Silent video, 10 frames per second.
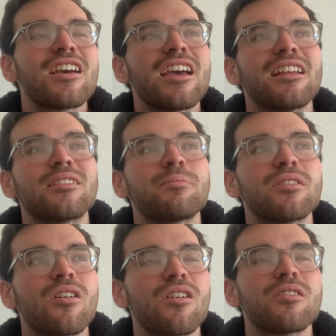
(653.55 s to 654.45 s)
It's been
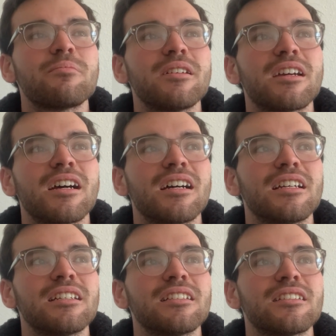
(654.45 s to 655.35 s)
hard
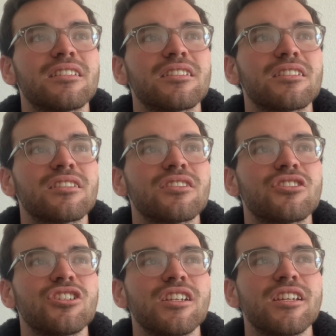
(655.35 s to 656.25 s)
because
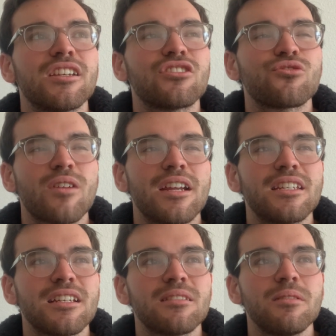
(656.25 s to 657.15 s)
she tried to
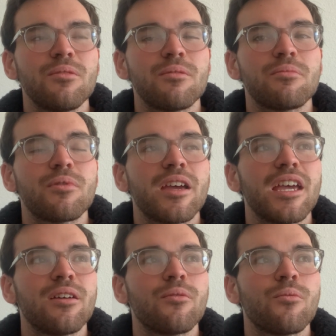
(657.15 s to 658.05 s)
text me at one point.
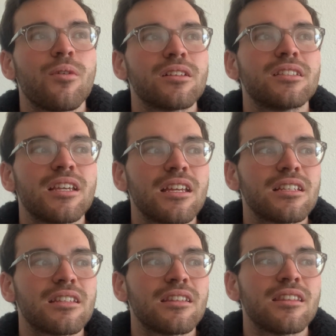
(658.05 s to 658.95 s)
It
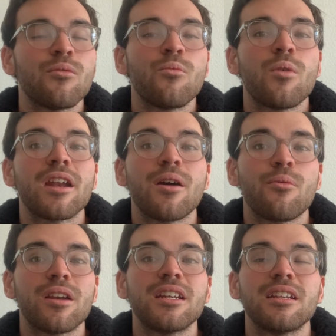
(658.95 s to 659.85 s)
wasn't what I
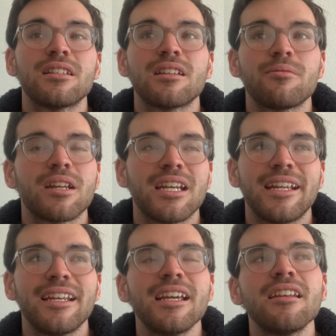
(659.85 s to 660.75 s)
wanted. It's not what I
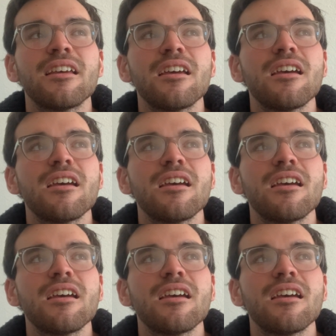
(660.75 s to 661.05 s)
needed.